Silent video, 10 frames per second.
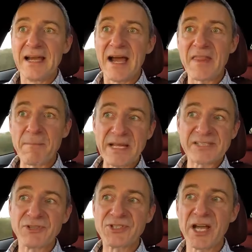Uh, the
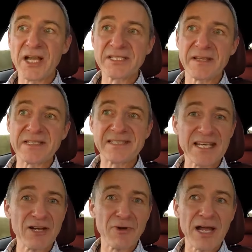best returns in the
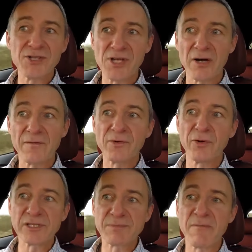Stinger range are, of course,